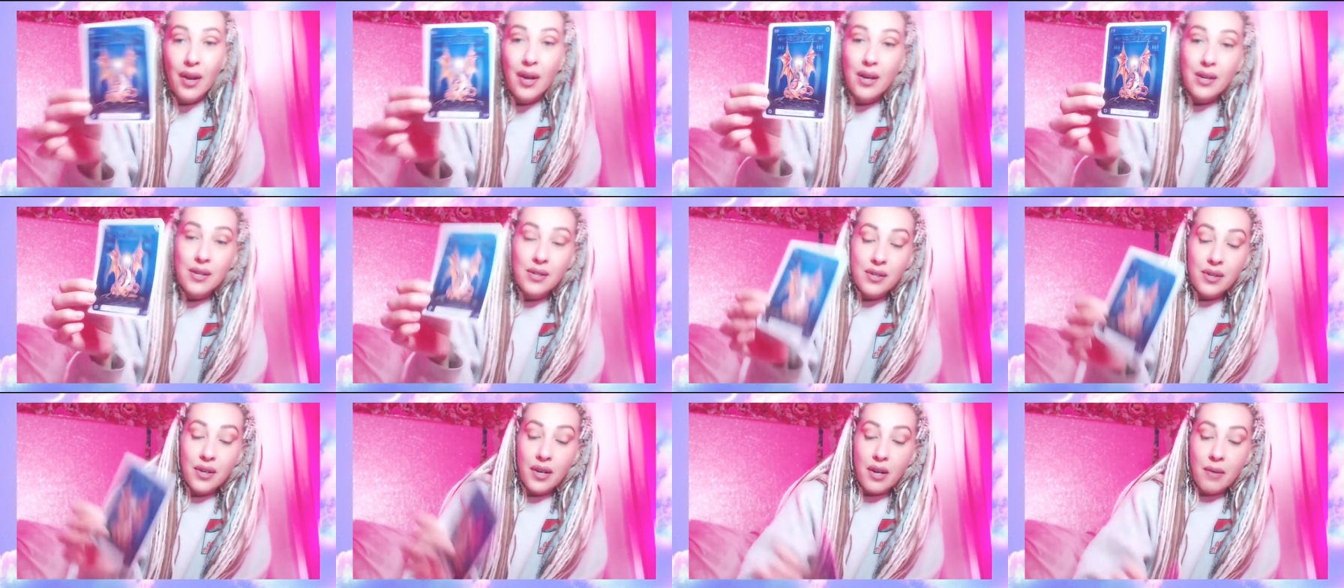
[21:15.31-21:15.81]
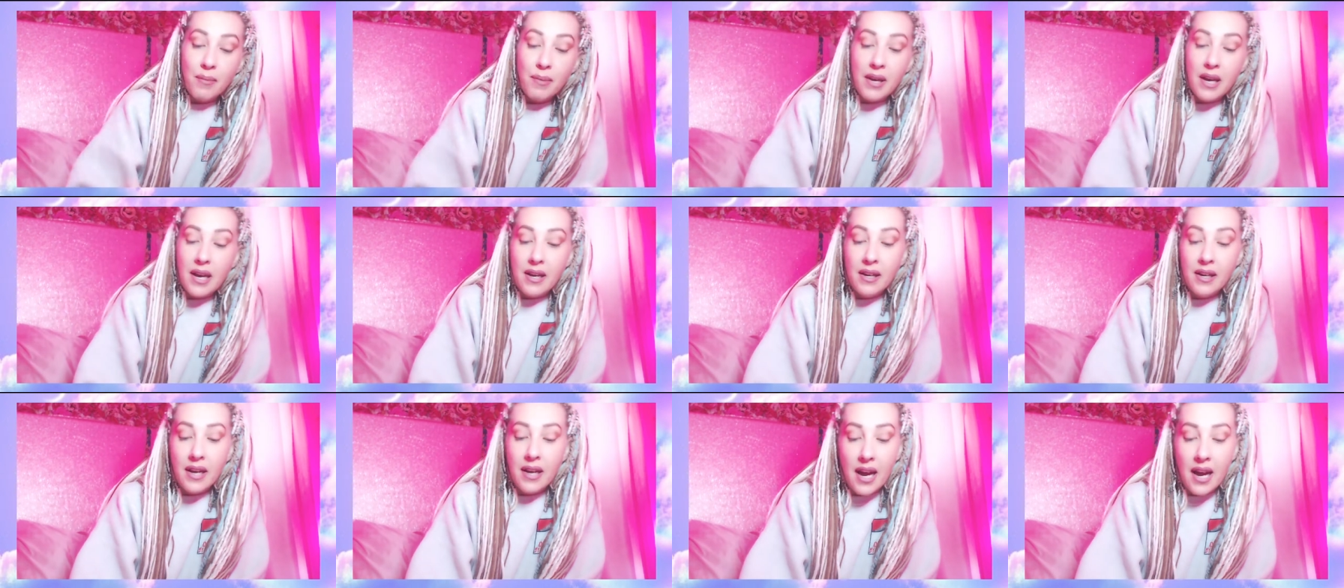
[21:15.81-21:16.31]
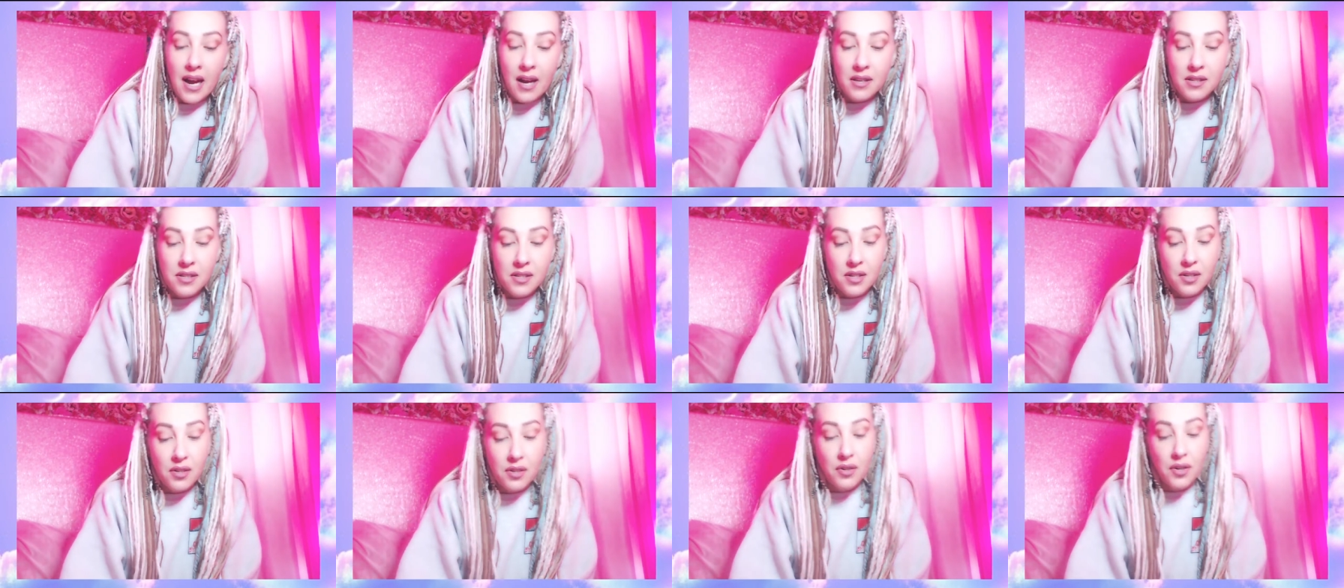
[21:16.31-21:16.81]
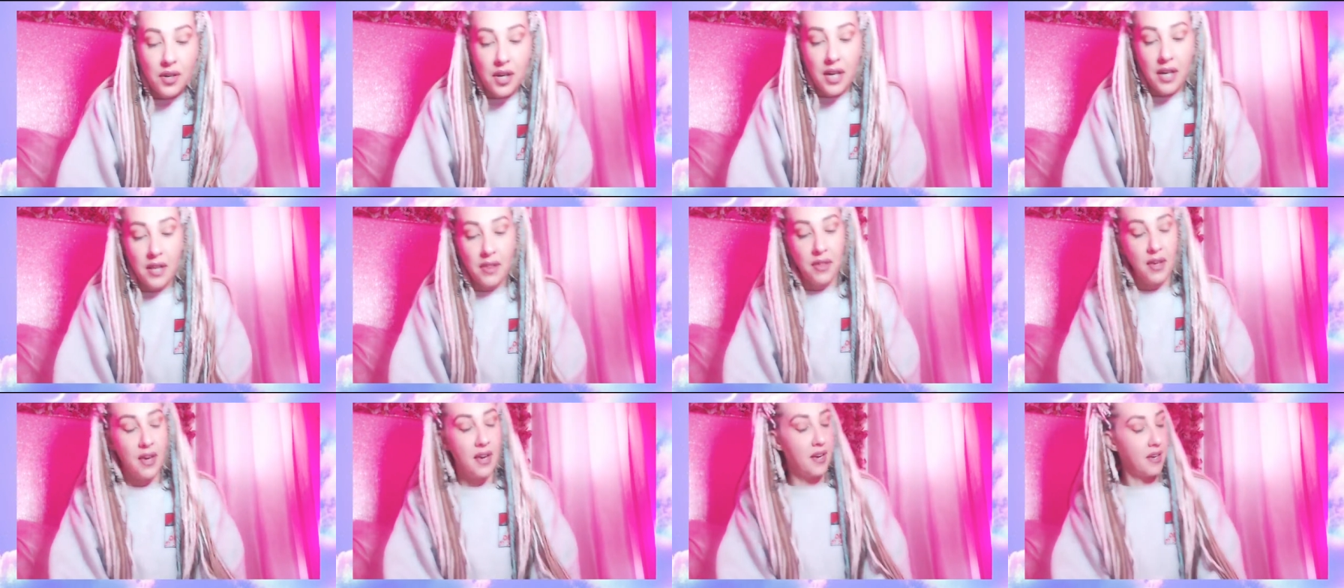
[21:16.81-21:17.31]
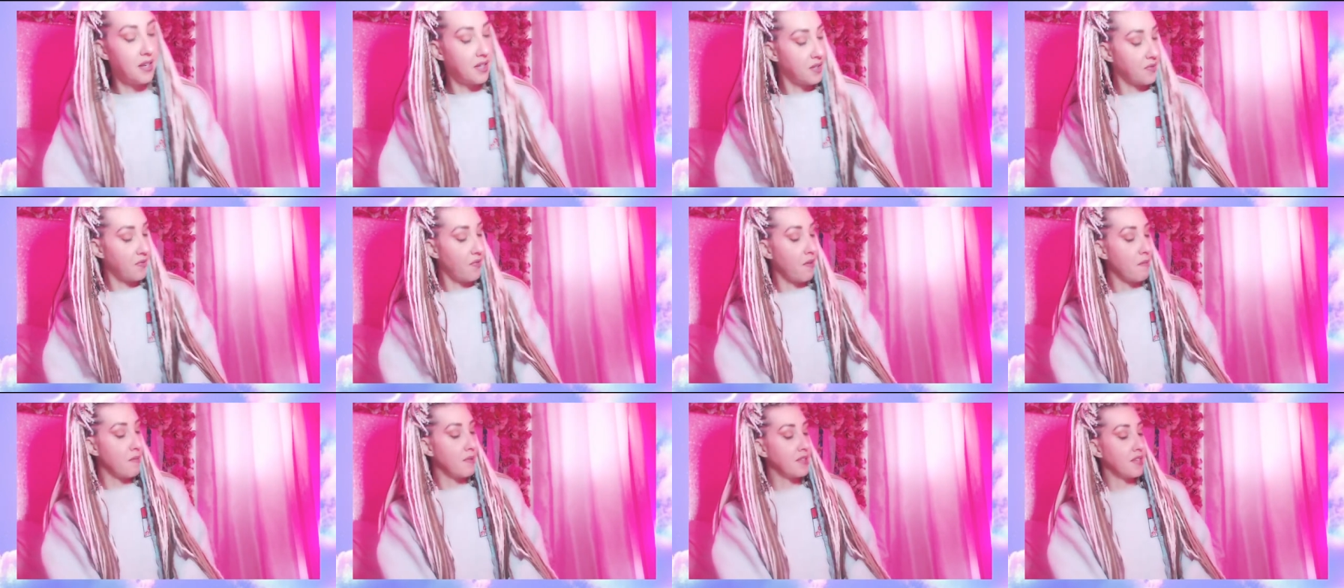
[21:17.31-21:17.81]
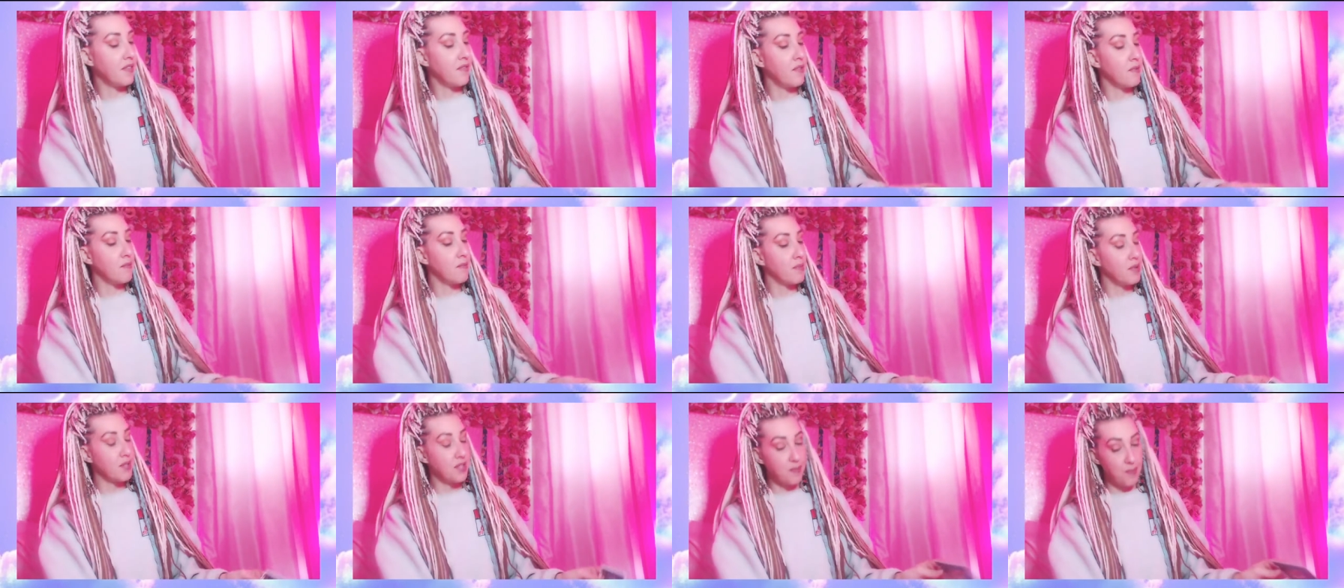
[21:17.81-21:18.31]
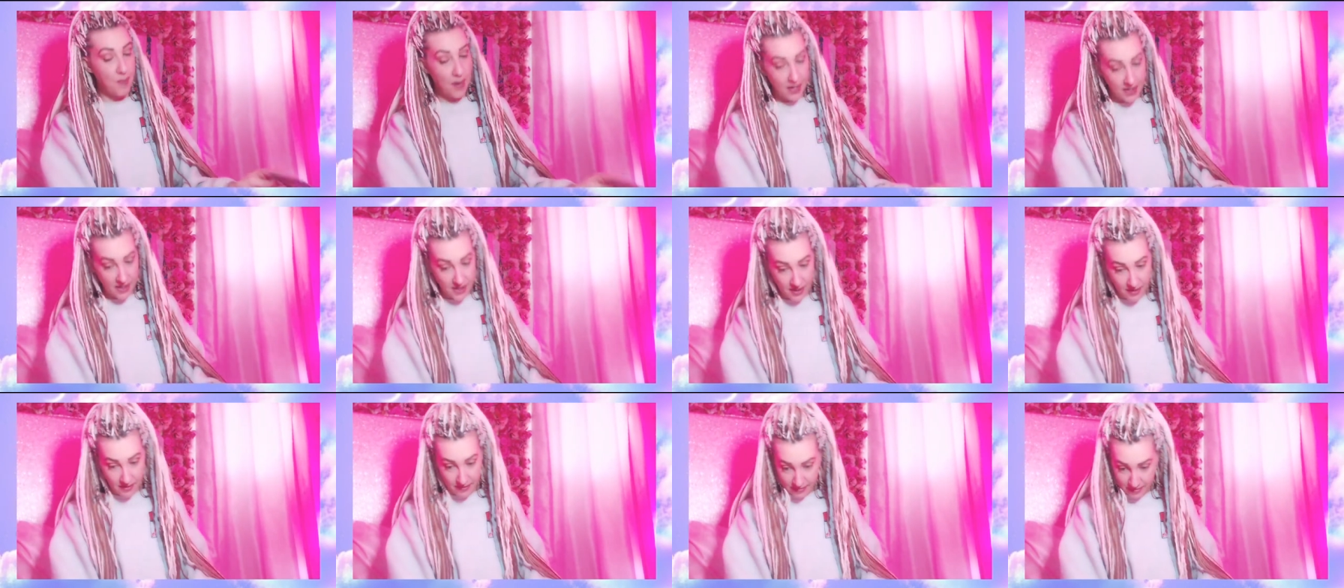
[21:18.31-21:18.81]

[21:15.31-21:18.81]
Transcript: So you're being asked to look at things from a different perspective.